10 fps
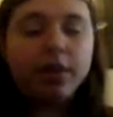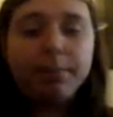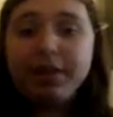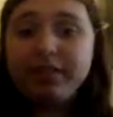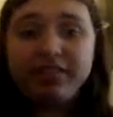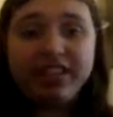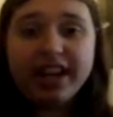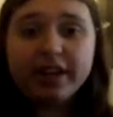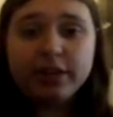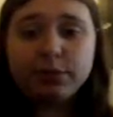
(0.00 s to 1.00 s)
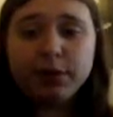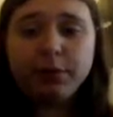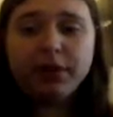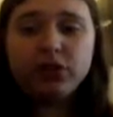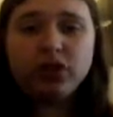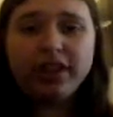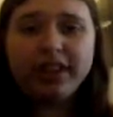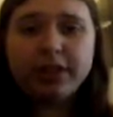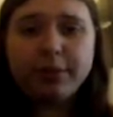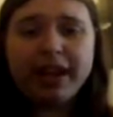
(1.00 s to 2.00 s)
but yeah, that's pretty much all I
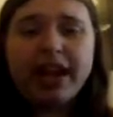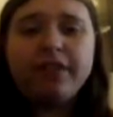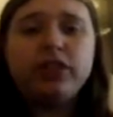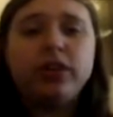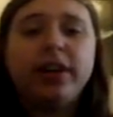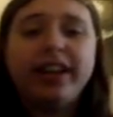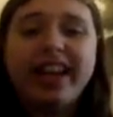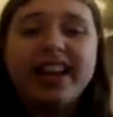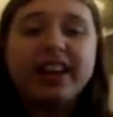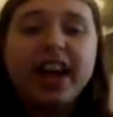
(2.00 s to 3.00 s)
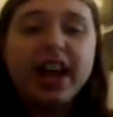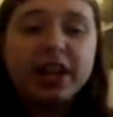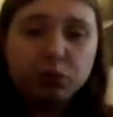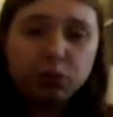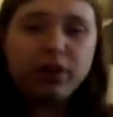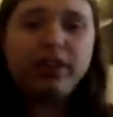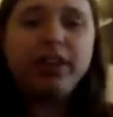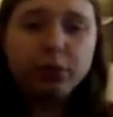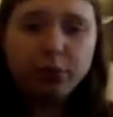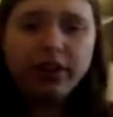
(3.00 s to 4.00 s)
can say about Avatar. Again, I
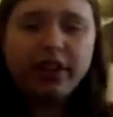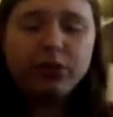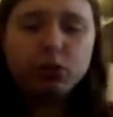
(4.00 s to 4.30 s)
really, really,